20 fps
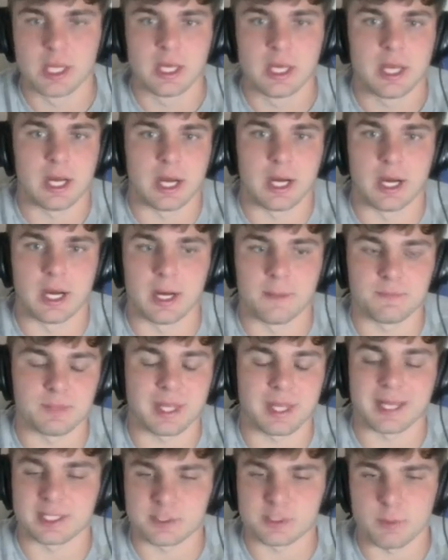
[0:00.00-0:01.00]
Uh,
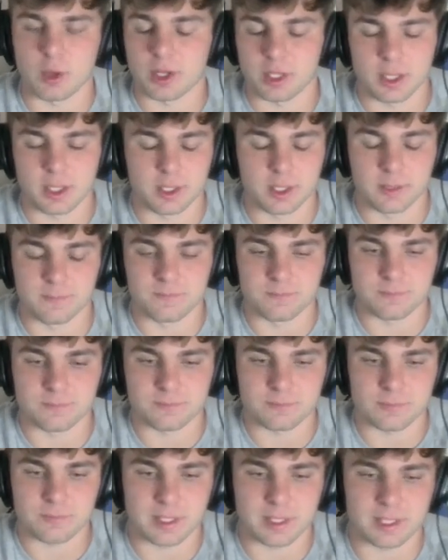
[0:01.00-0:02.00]
uh,
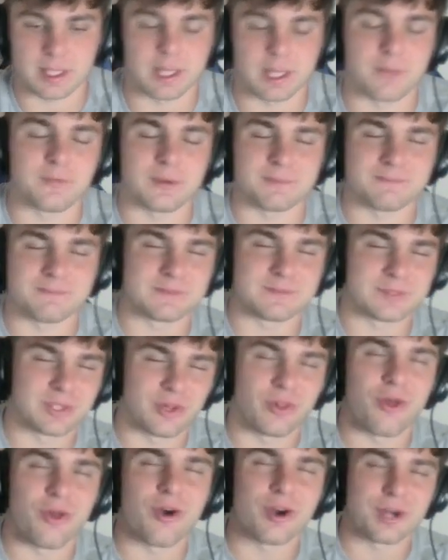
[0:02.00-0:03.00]
if it's a
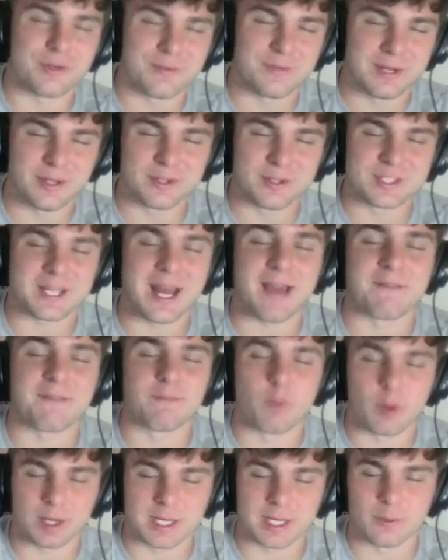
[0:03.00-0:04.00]
longer video, it's gonna have
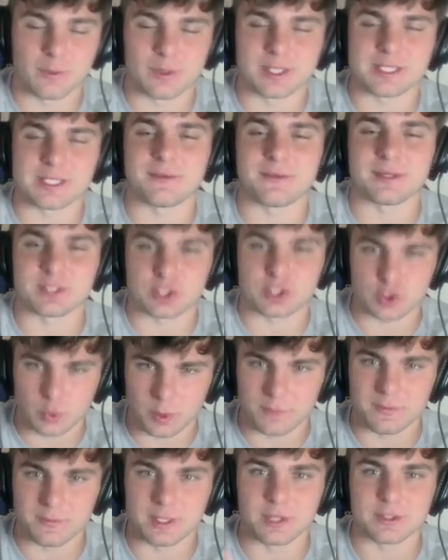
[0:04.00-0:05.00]
more keywords. If it's a shorter
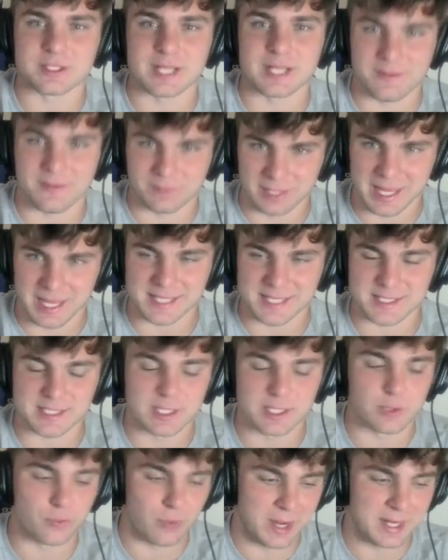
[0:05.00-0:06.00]
video, it's gonna have less,
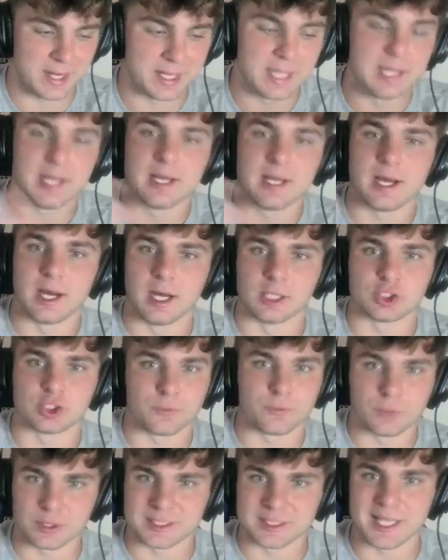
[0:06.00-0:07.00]
right? Uh, so for
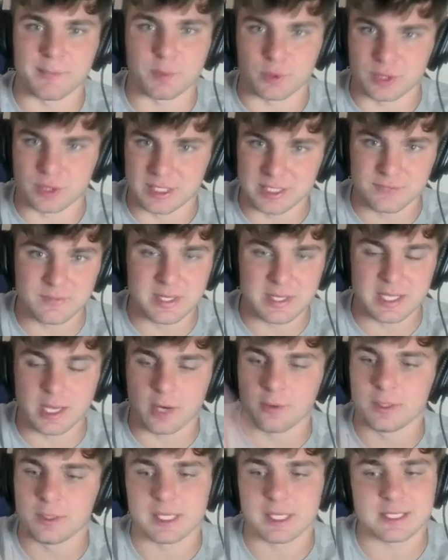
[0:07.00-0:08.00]
example, this
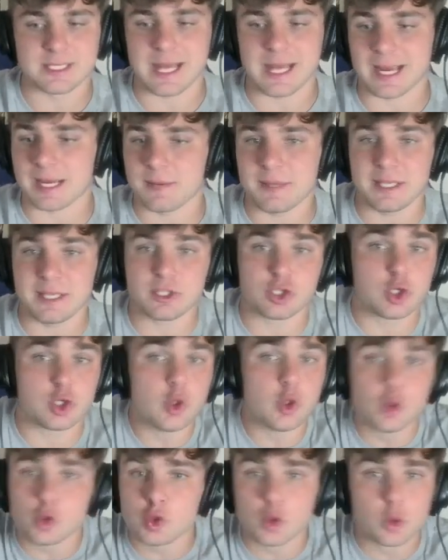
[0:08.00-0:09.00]
video is not gonna be too,
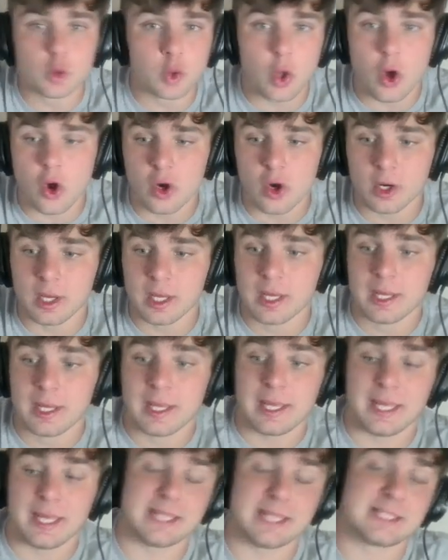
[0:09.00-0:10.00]
too long.
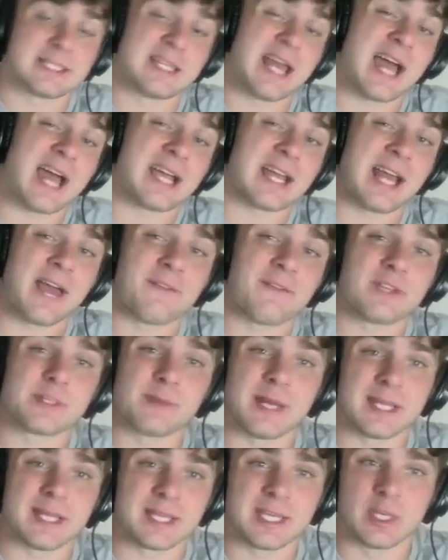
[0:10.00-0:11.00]
It's not gonna have as many
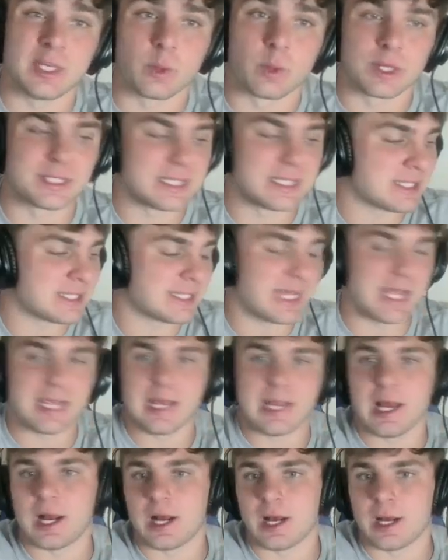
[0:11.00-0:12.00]
keywords as say
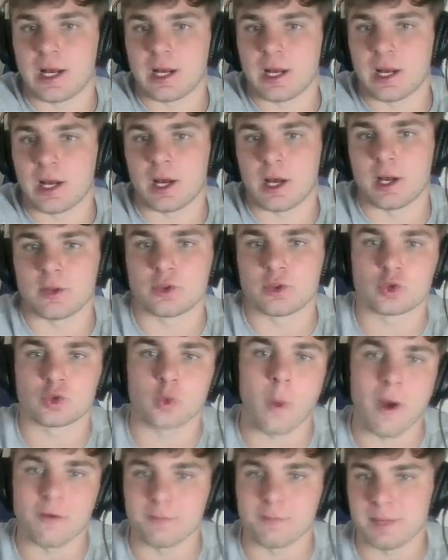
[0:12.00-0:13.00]
a
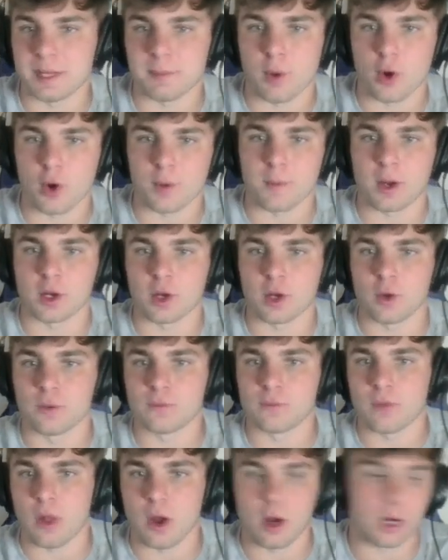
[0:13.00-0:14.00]
12 minute Pokemon Go
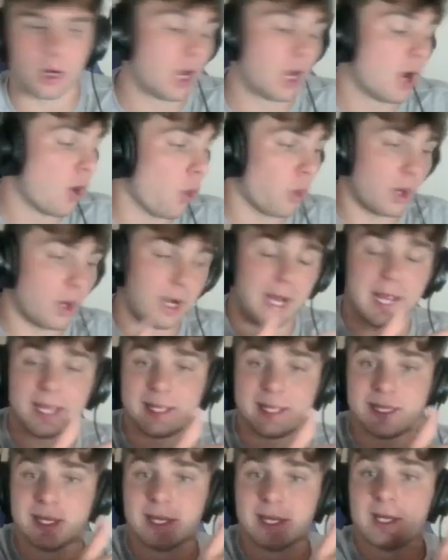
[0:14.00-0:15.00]
vlog or a
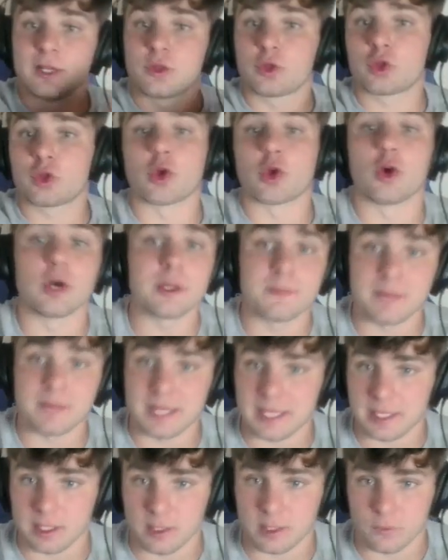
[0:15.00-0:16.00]
30
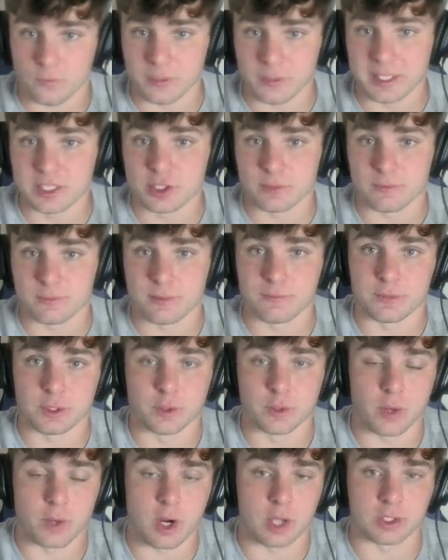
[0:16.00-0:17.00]
minute region review
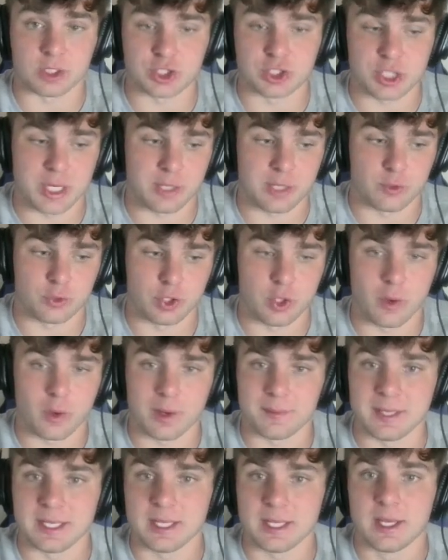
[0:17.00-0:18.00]
on the channel. You know what I
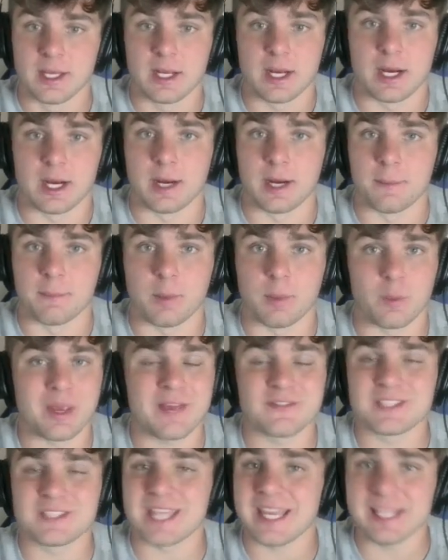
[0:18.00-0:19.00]
mean? Um, but we have
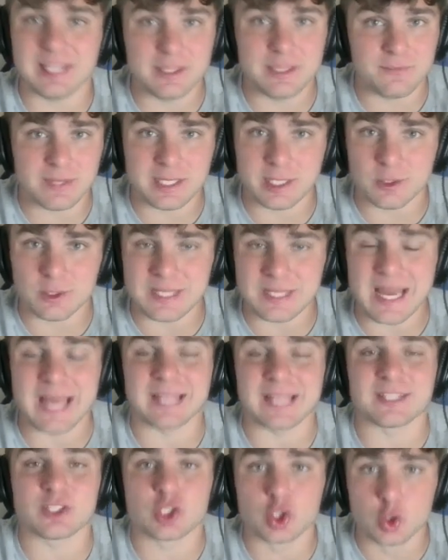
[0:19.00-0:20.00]
daily videos at
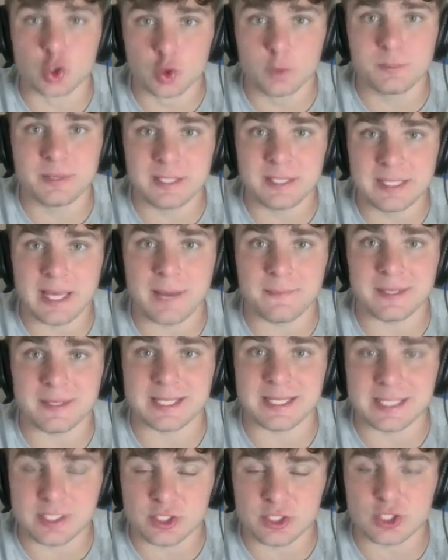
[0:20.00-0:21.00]
2 p.m.
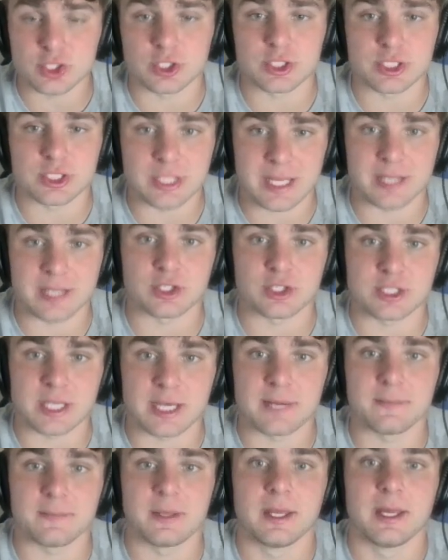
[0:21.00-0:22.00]
Eastern Standard
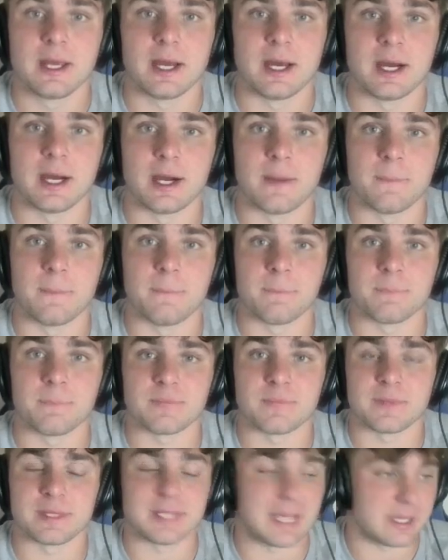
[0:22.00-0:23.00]
Time. Um,
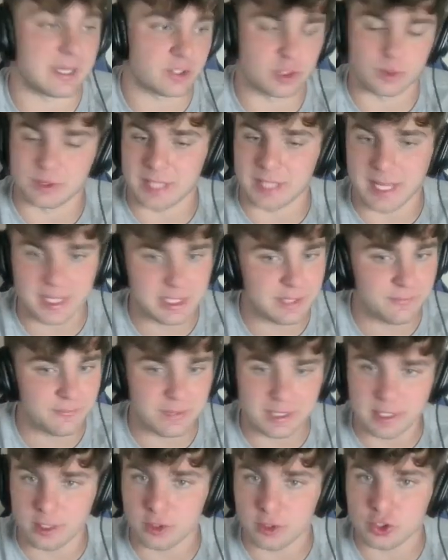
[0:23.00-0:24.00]
yeah, so daily
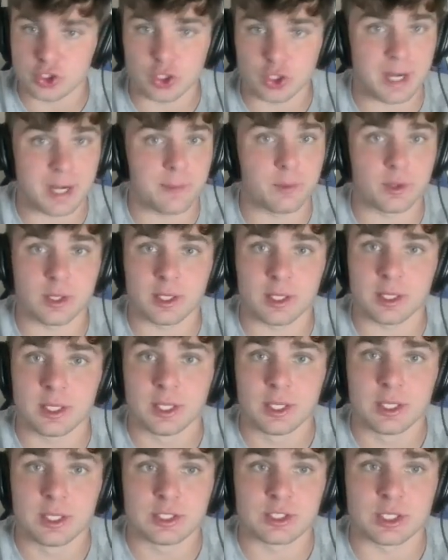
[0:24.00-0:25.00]
videos, you're able to,
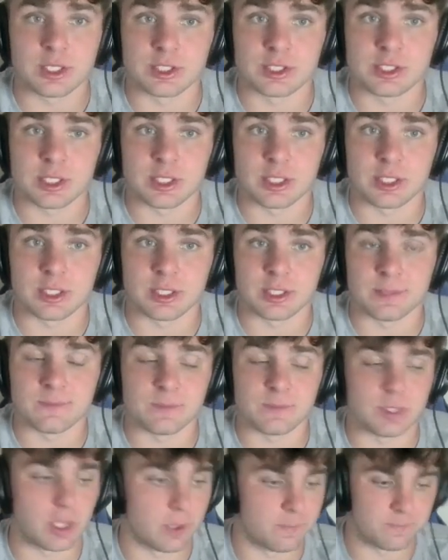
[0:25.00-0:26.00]
to, to,
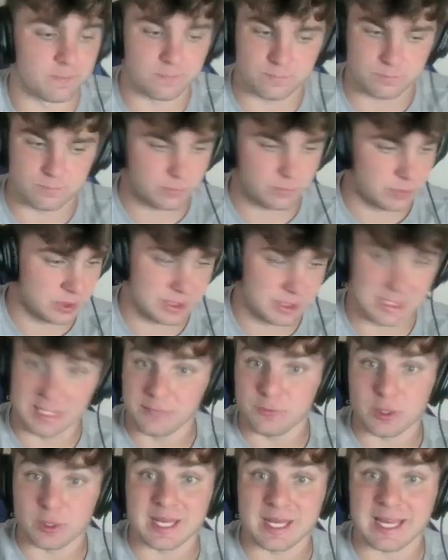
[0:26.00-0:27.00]
you know, see if you
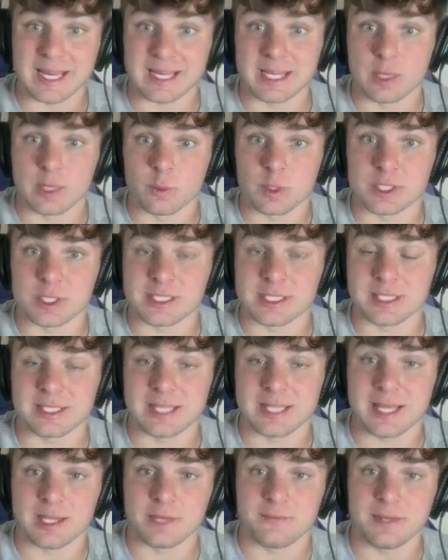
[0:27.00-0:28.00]
can get keywords in the
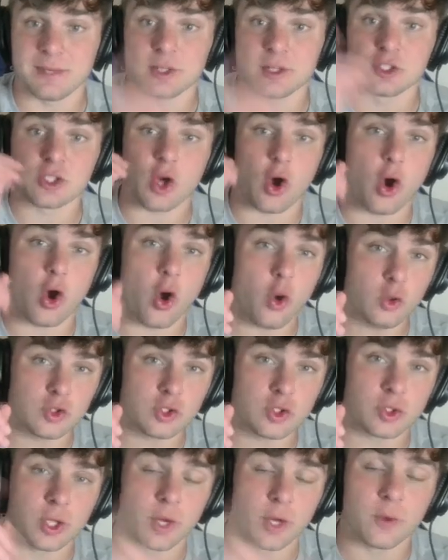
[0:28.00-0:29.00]
daily videos. Also,
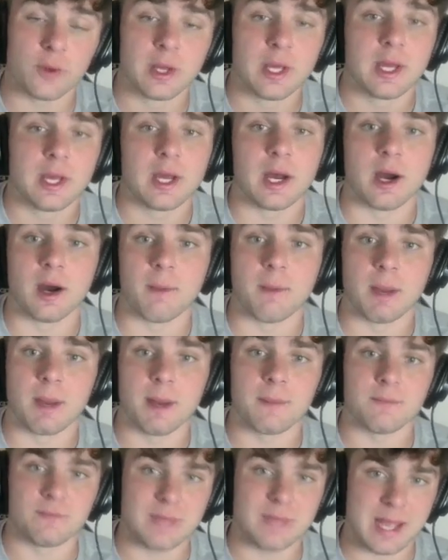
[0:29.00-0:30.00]
though, um,
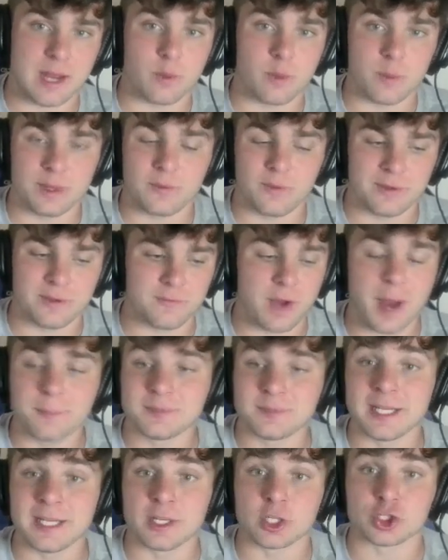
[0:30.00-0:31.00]
now we, we've
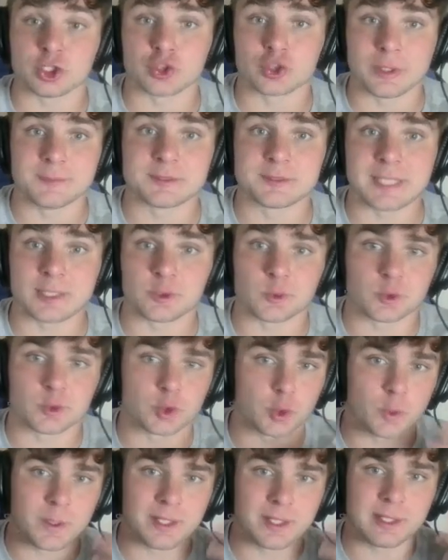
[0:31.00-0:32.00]
updated our stream schedule. So,
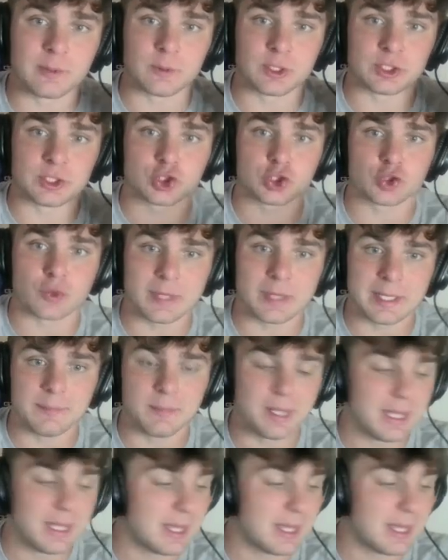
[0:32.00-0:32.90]
quick keyword stream.